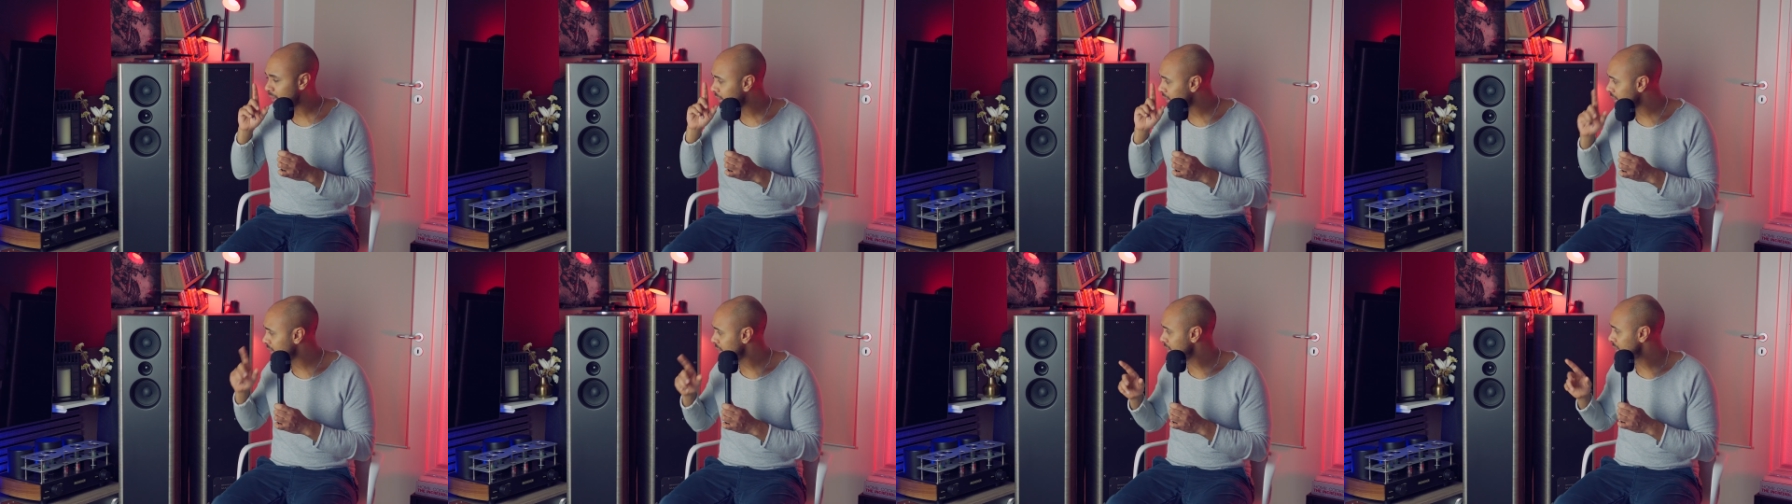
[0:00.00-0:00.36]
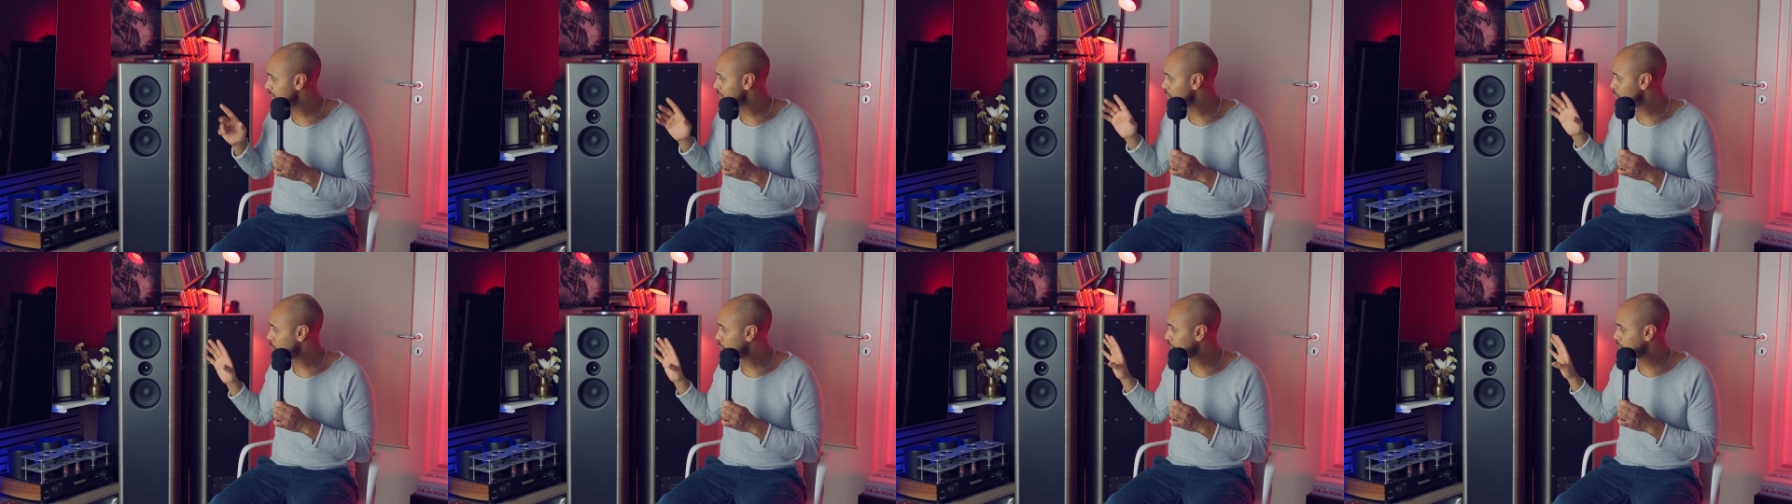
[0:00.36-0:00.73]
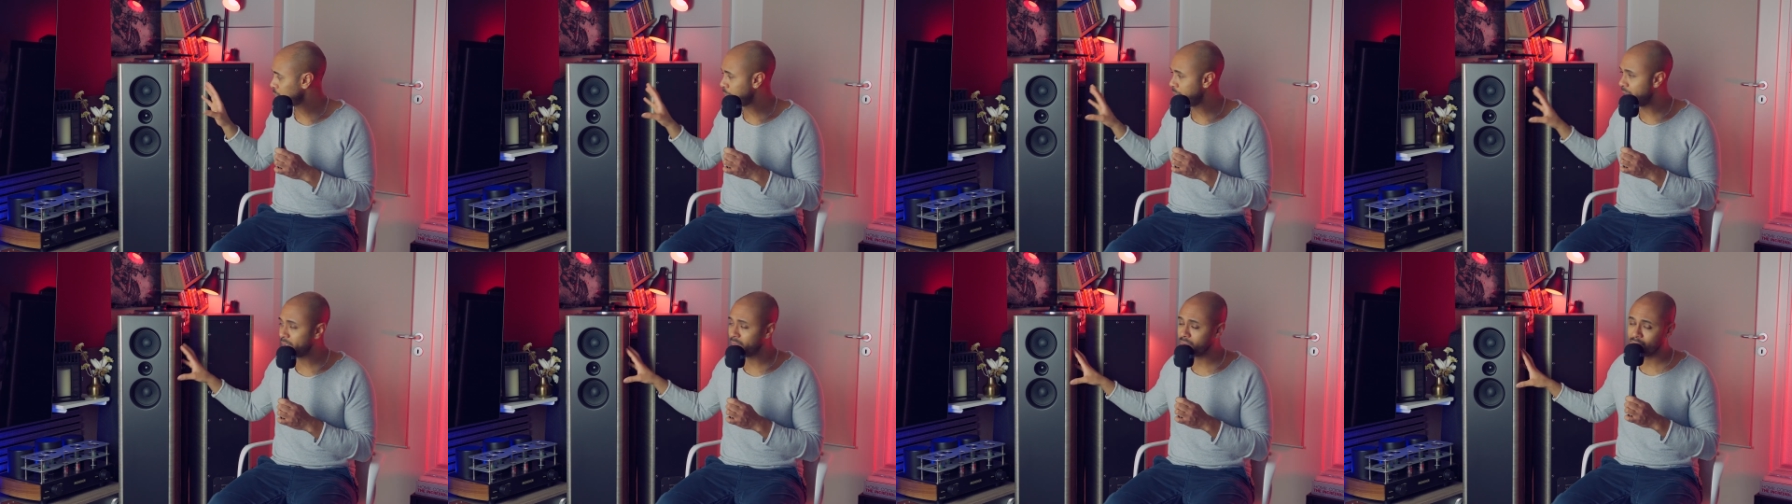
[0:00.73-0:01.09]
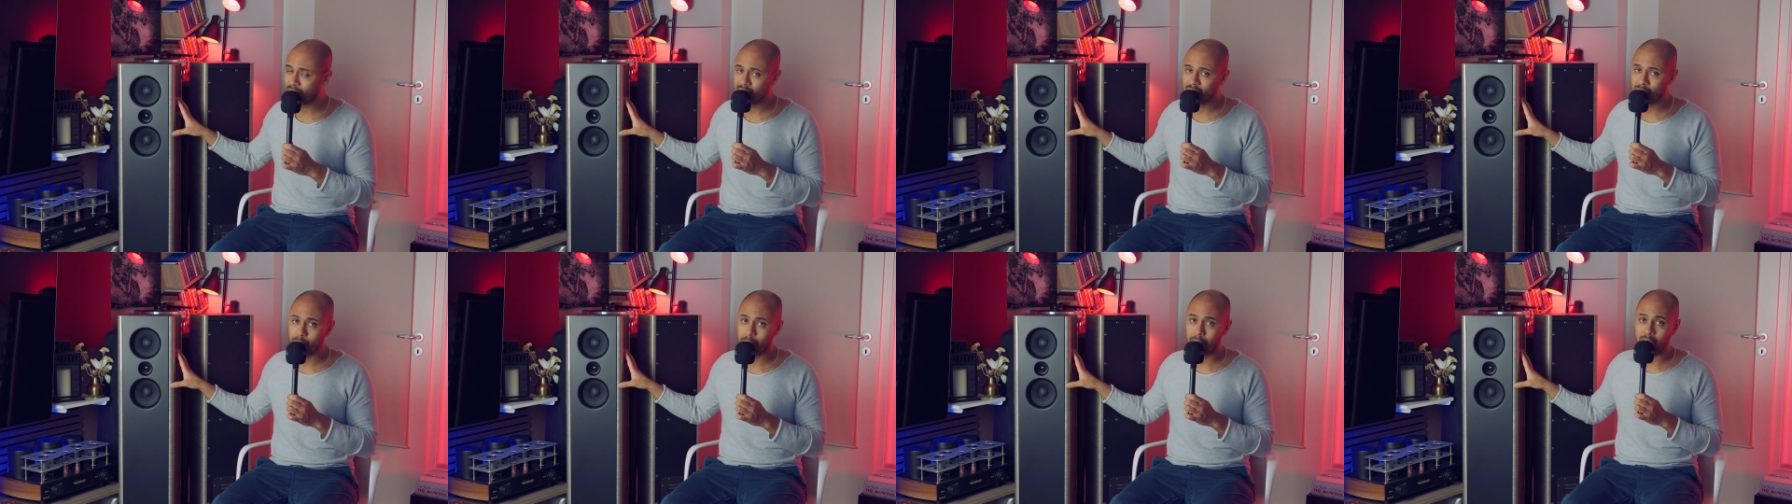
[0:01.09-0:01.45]
is what makes
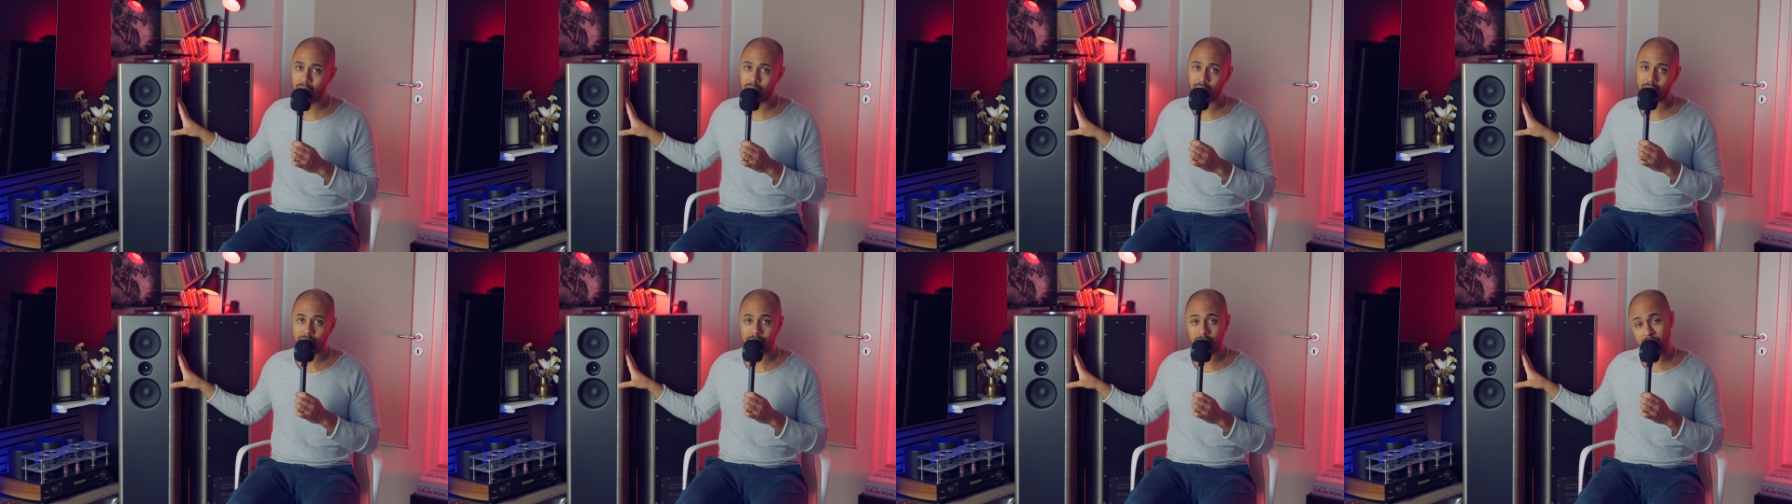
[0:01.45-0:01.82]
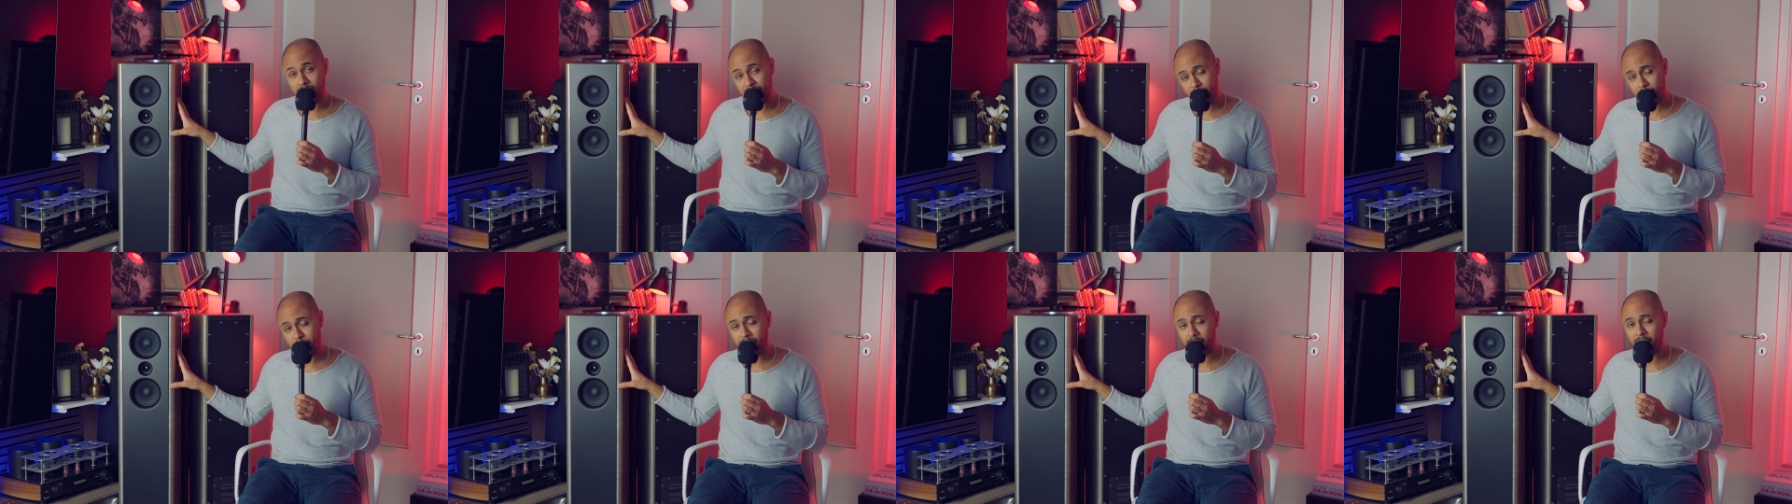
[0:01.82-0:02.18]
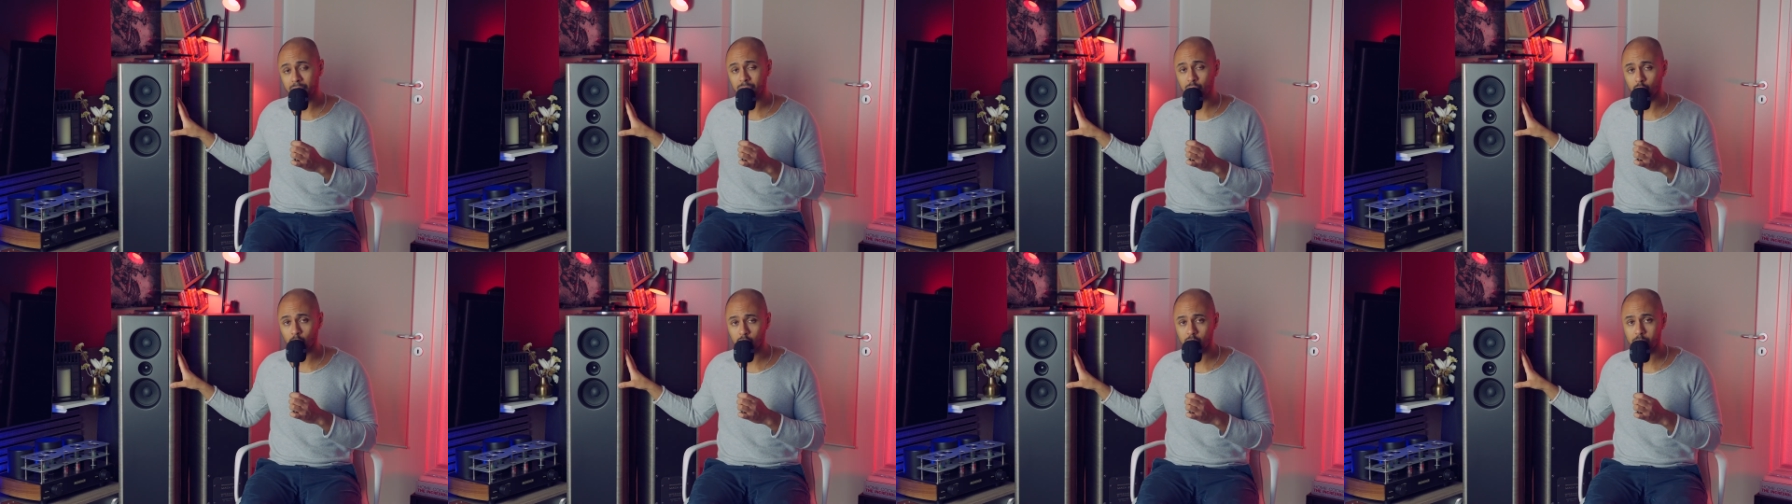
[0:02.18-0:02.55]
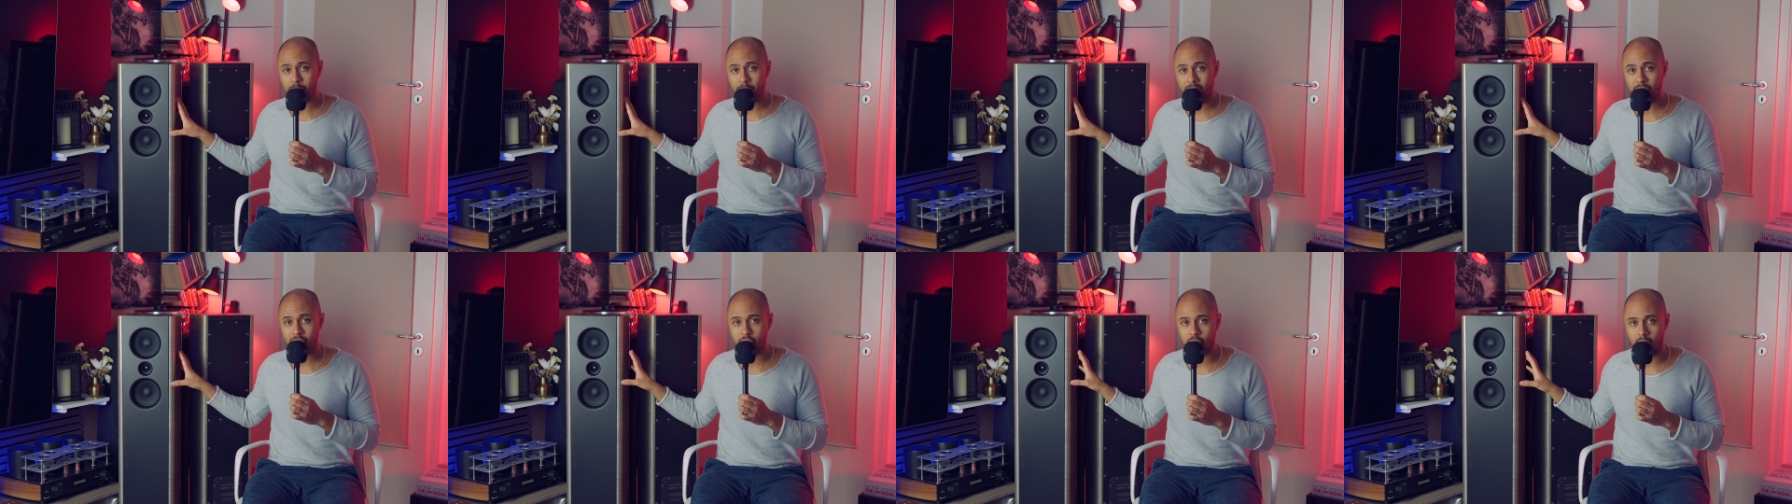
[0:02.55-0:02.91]
this, this speaker so
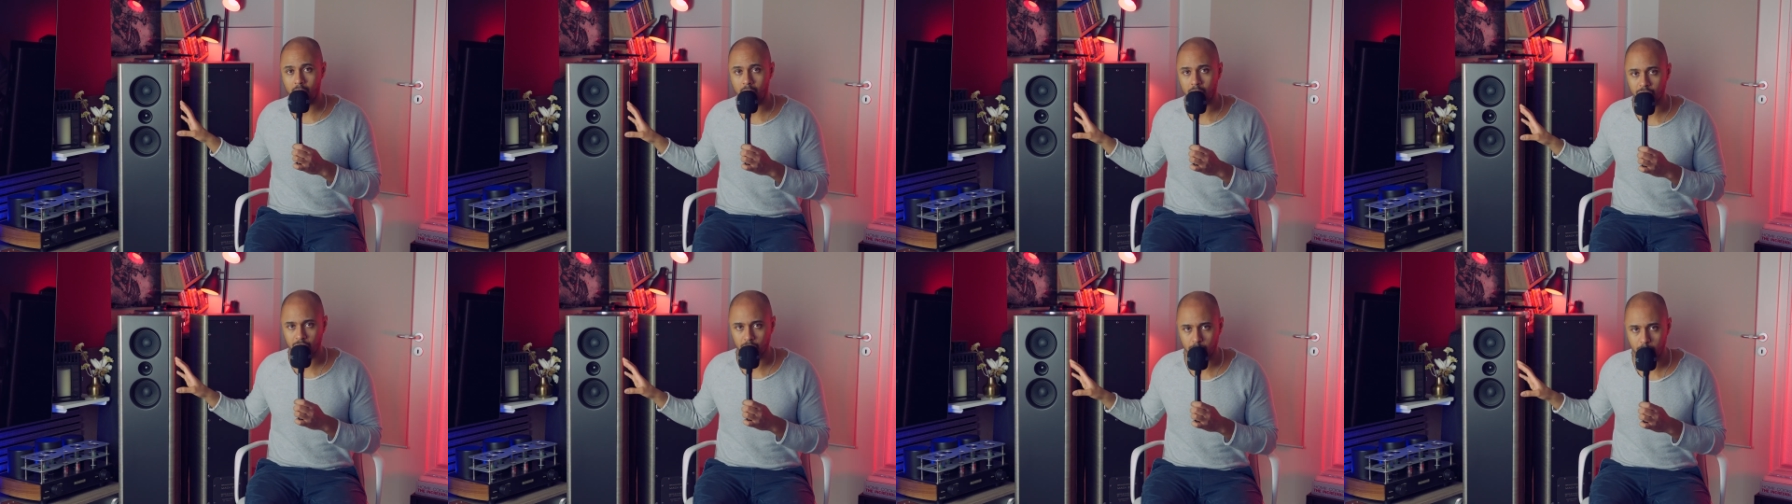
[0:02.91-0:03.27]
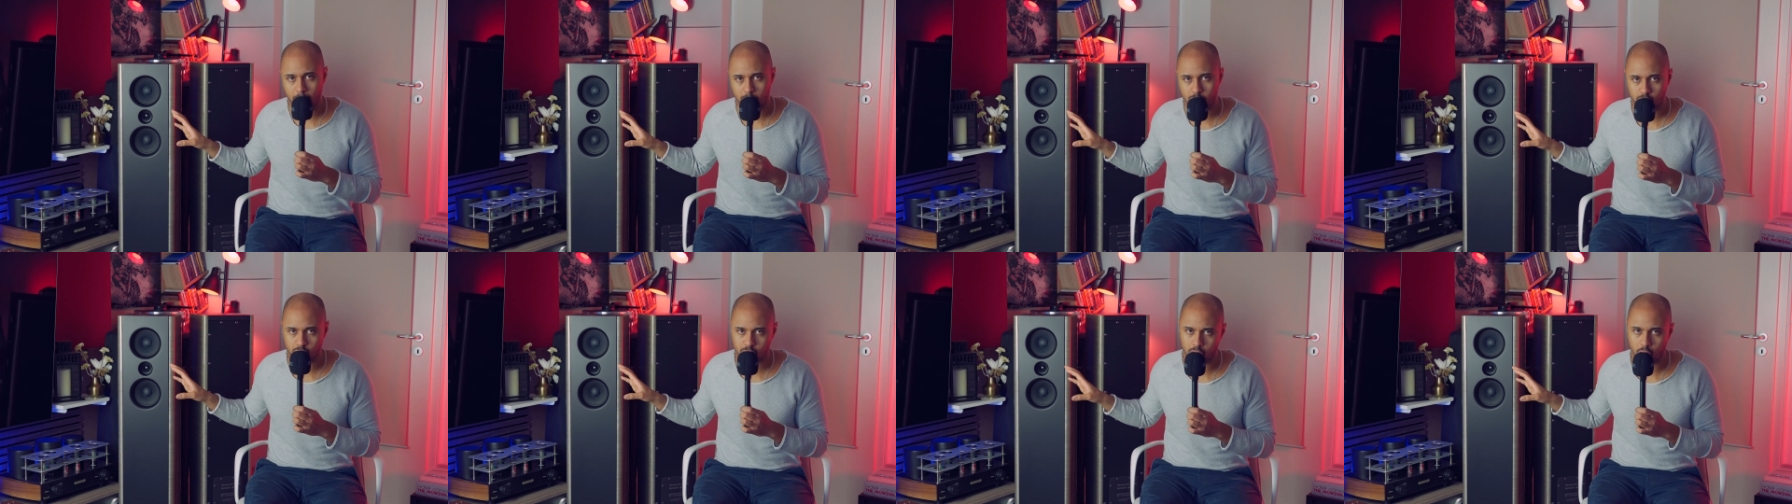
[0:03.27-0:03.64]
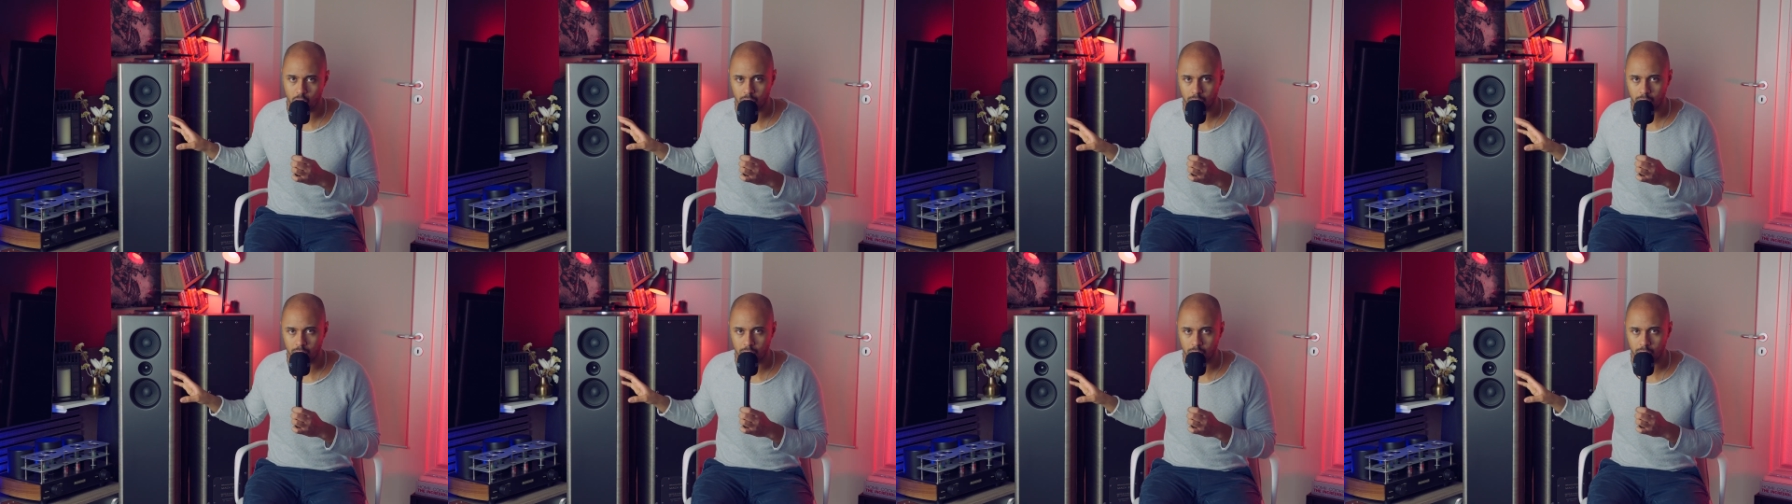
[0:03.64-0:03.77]
special, special.